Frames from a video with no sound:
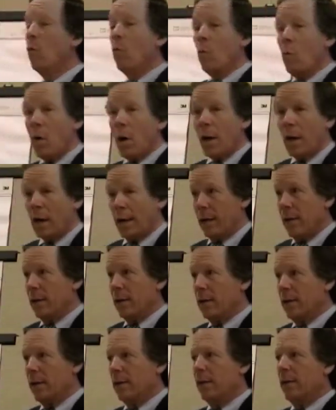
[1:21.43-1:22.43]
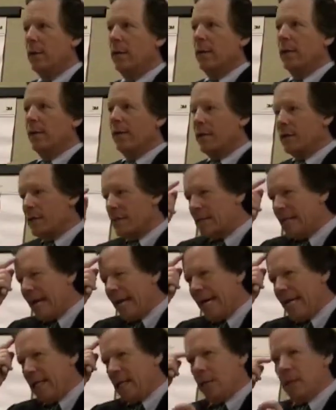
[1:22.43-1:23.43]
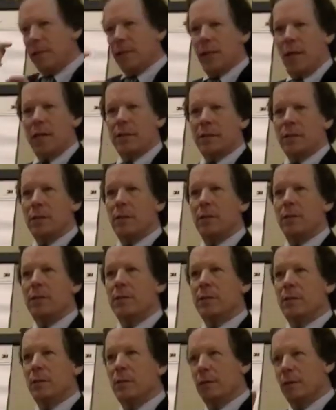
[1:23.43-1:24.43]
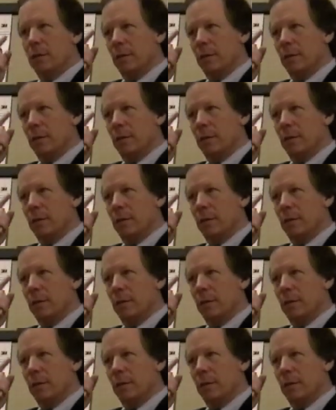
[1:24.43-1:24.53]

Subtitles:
One, the state doesn't